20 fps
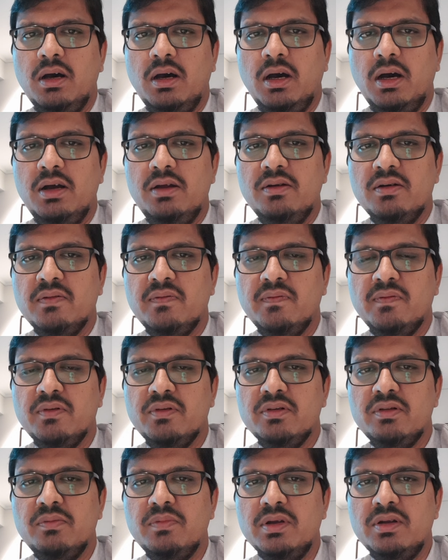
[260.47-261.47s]
I, of
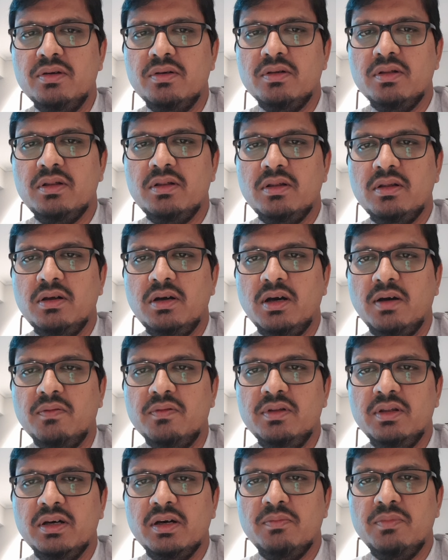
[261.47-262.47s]
course, because I
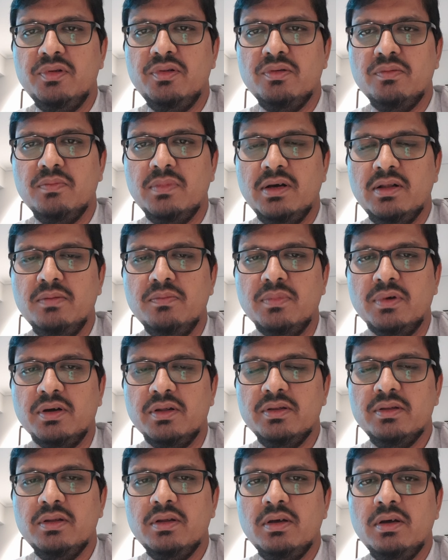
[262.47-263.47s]
was coming to
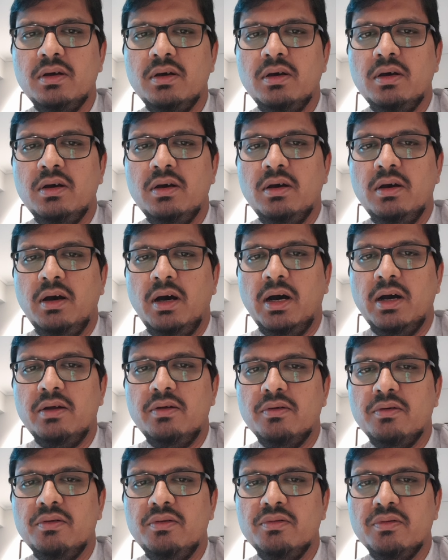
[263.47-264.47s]
Melbourne, I
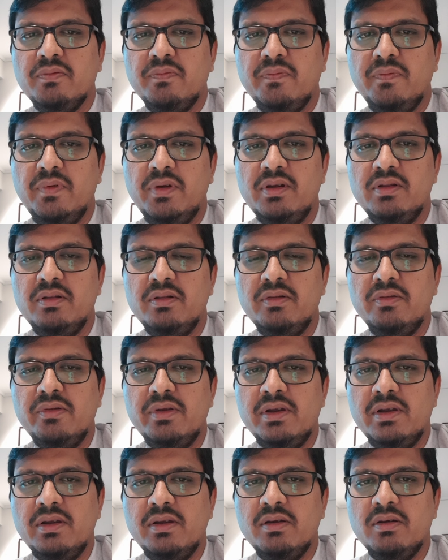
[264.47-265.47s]
also filled
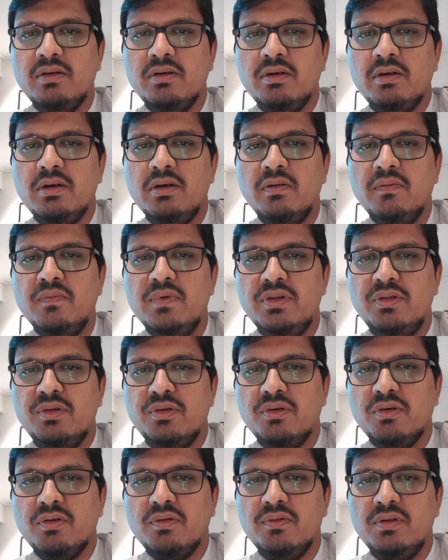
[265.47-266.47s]
the
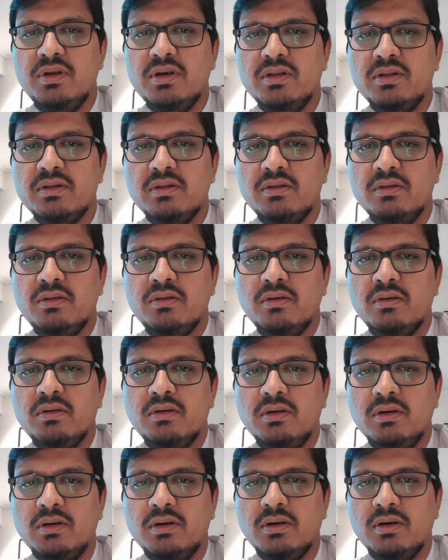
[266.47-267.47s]
Victorian
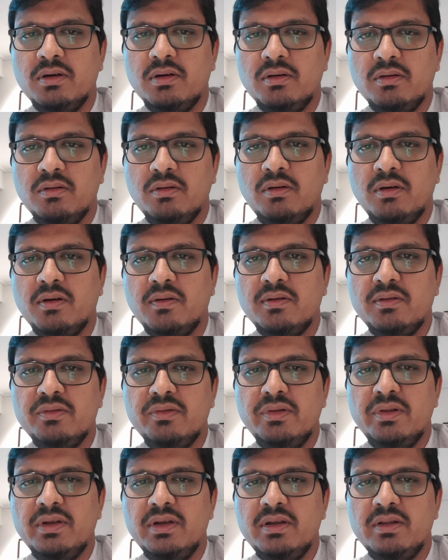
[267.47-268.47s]

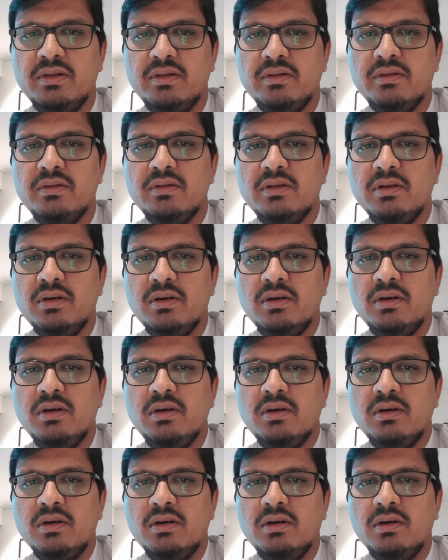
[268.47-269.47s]
quarantine
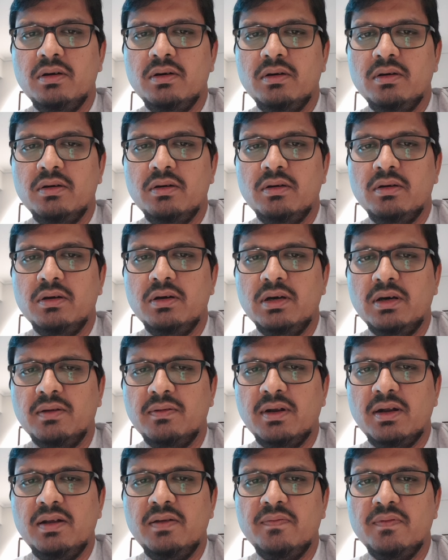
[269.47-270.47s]

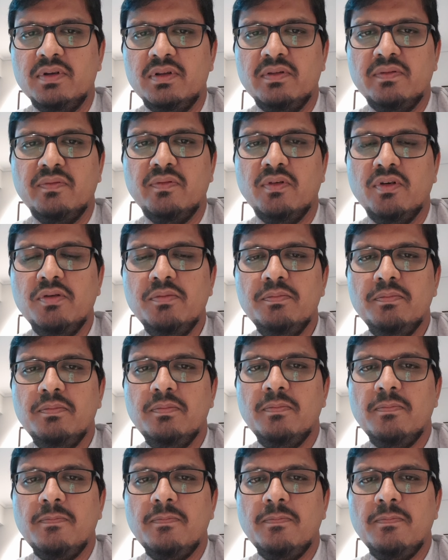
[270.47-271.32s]
arrival form,